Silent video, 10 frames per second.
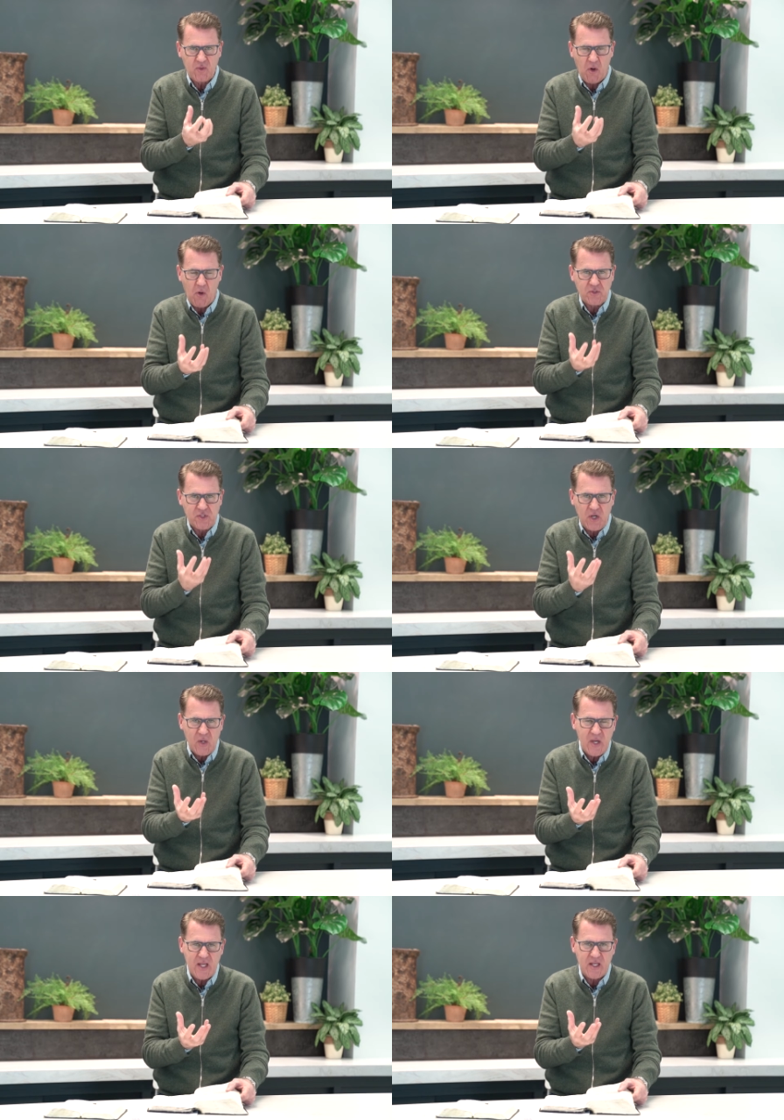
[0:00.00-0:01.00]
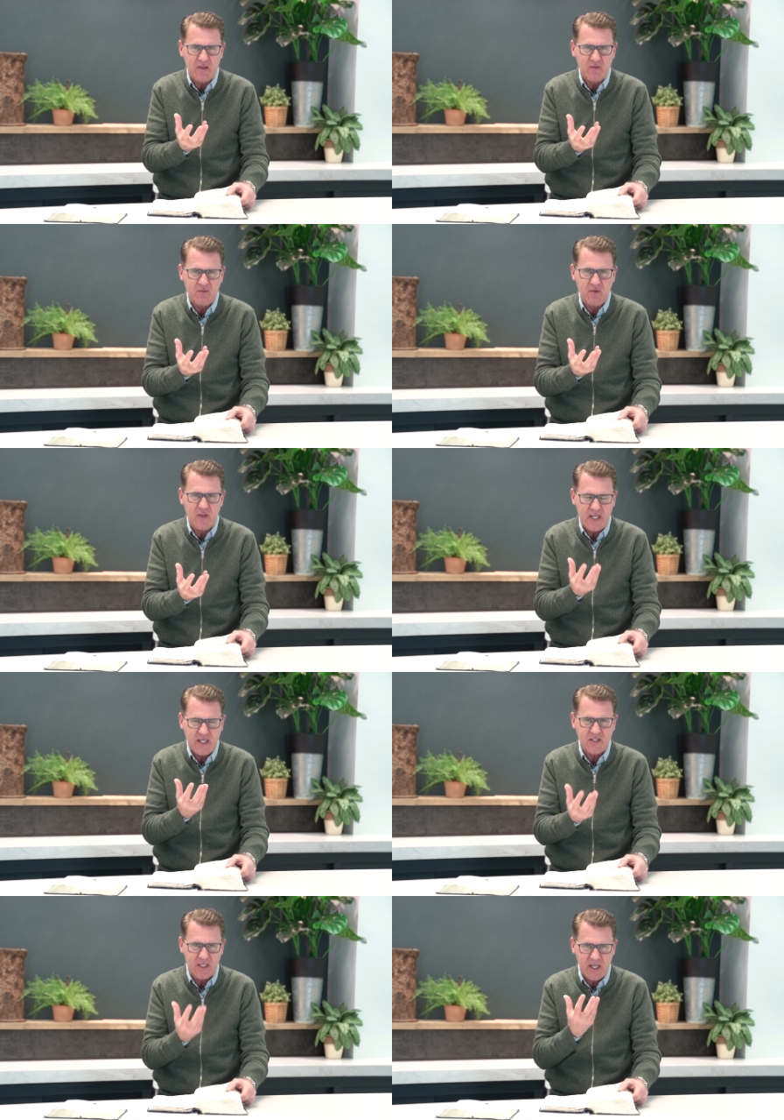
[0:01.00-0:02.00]
cause to live
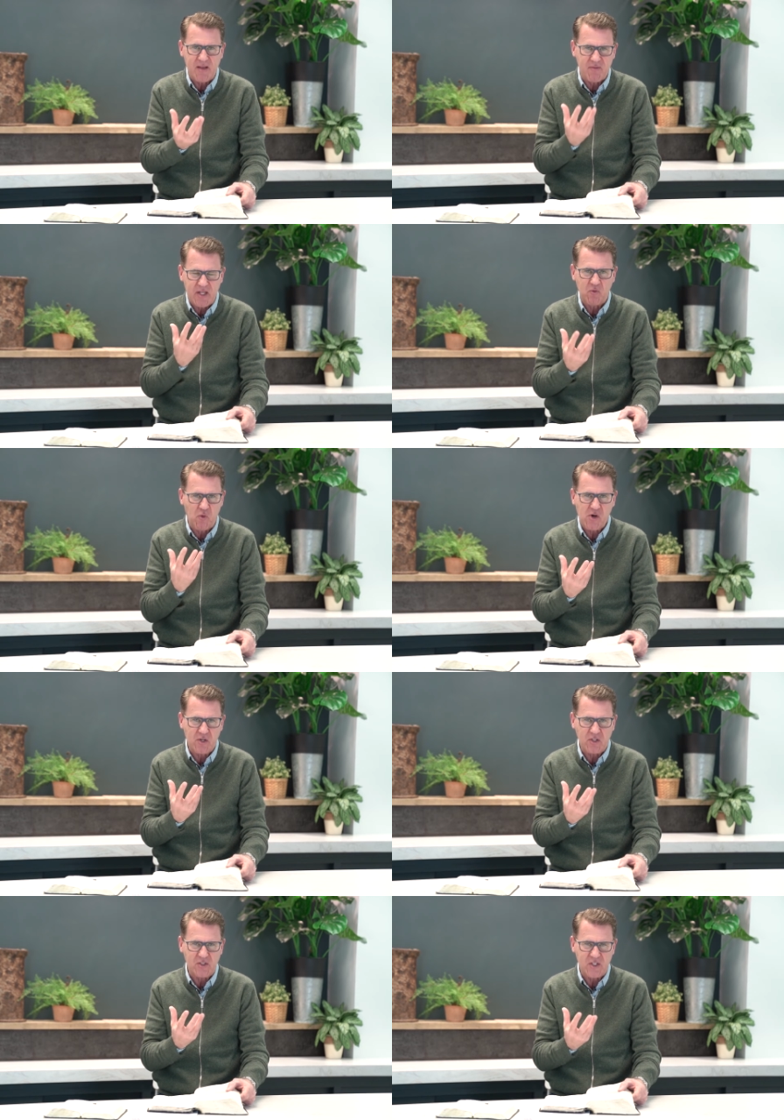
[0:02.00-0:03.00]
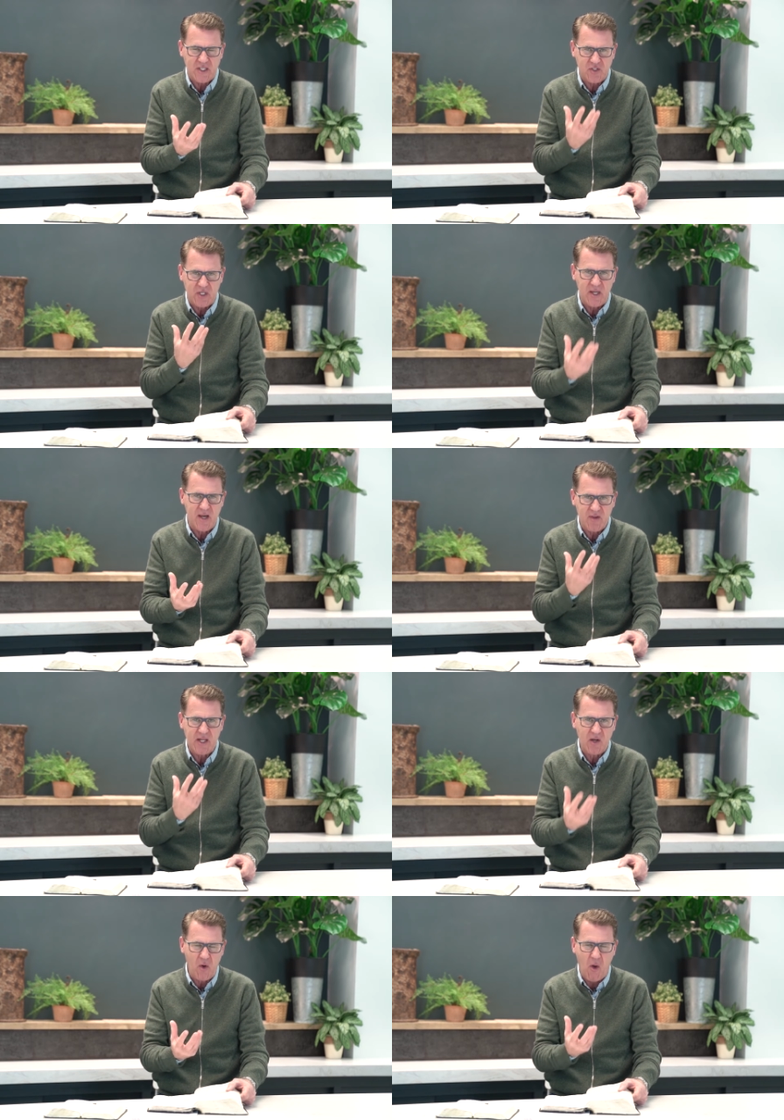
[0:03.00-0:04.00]
His living word, His
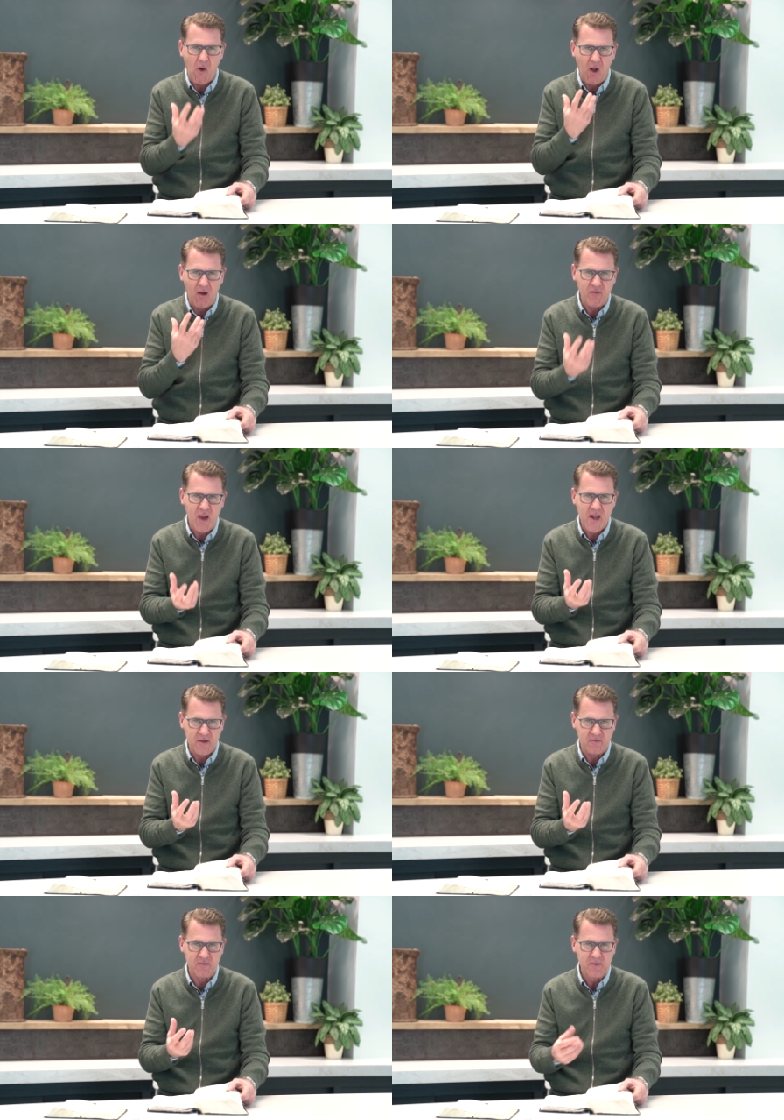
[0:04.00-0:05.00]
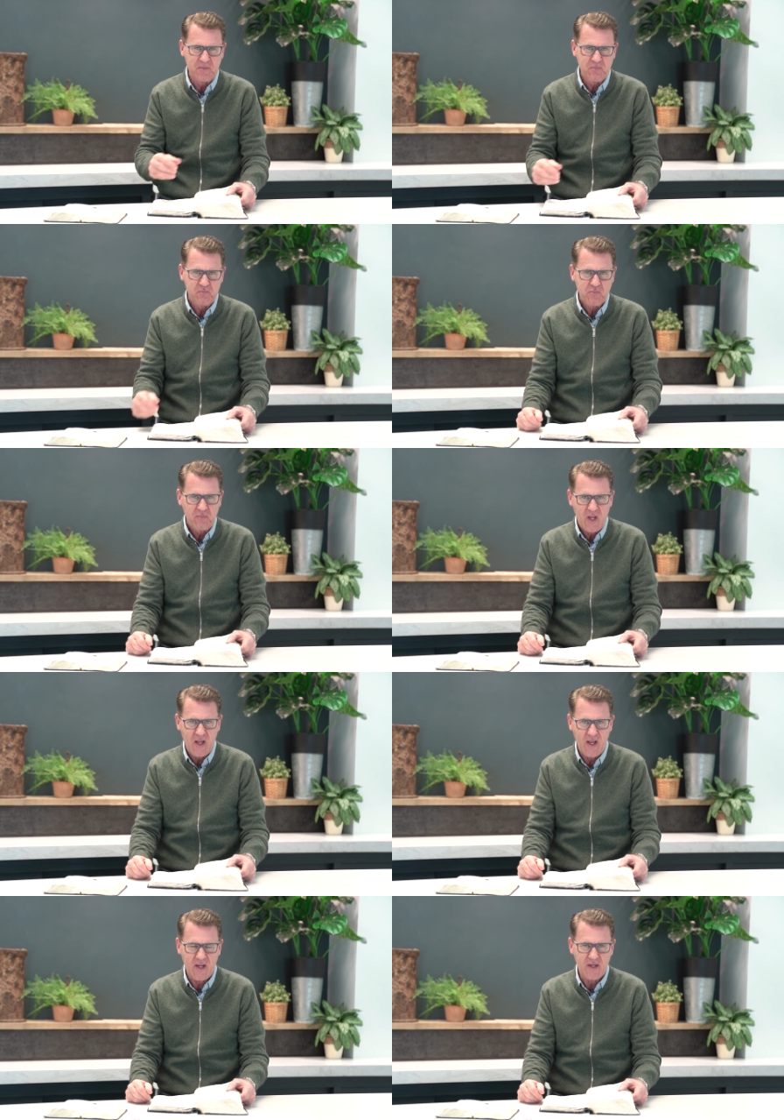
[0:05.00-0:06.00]
living law of life.
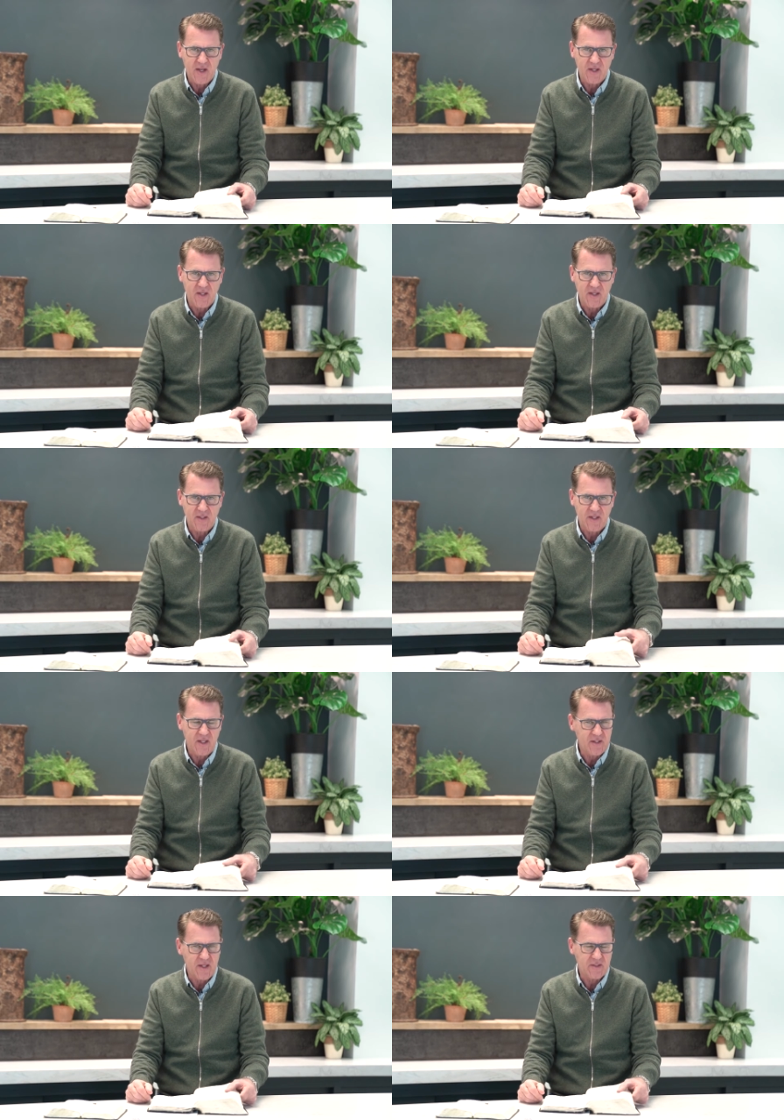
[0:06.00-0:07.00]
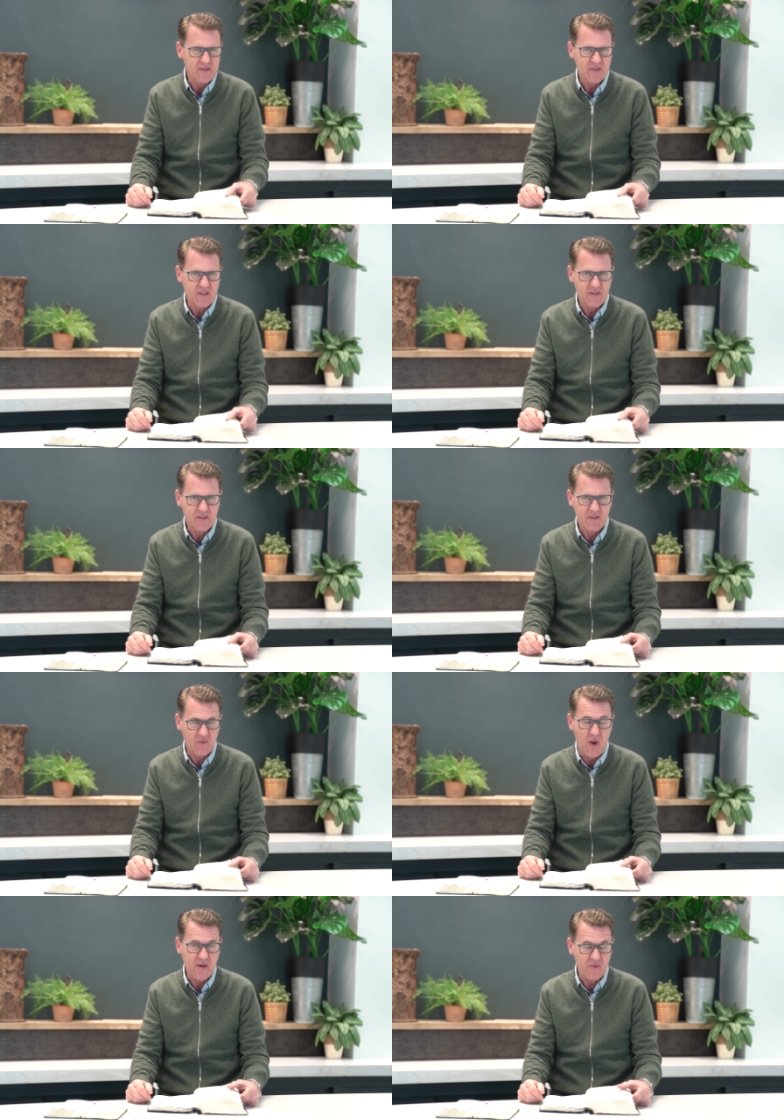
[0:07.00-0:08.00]
And, uh, and it's, it's
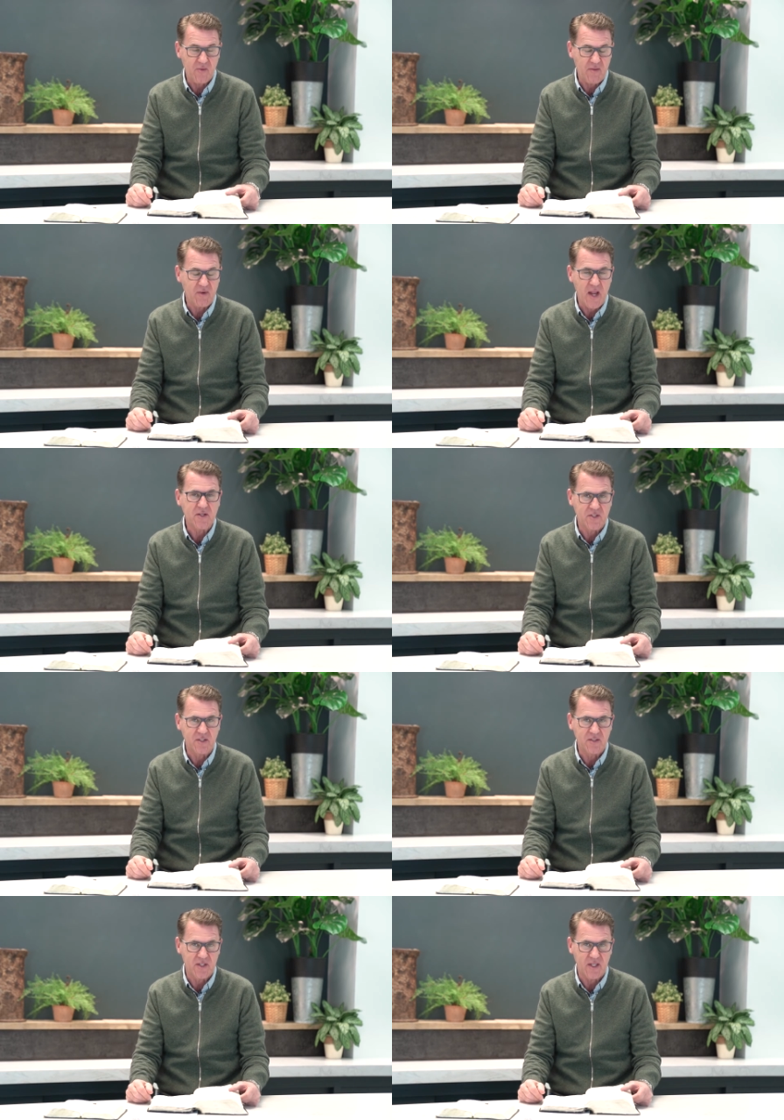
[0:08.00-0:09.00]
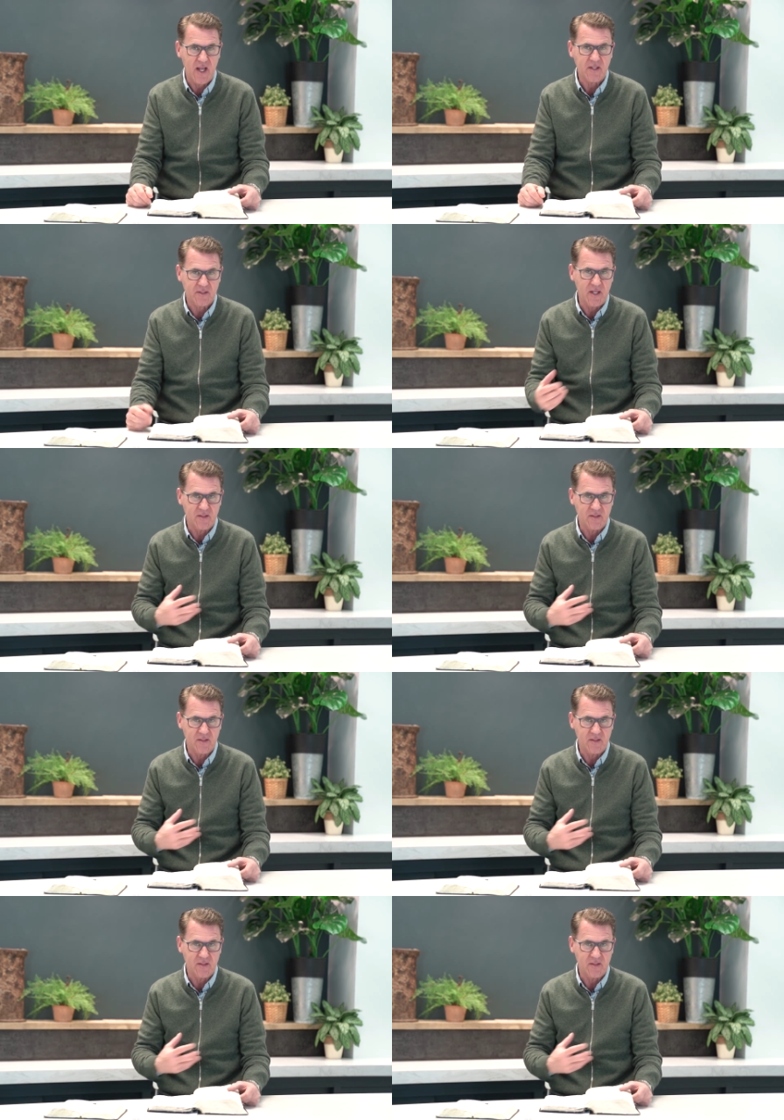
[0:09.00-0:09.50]
quite a revelation to get that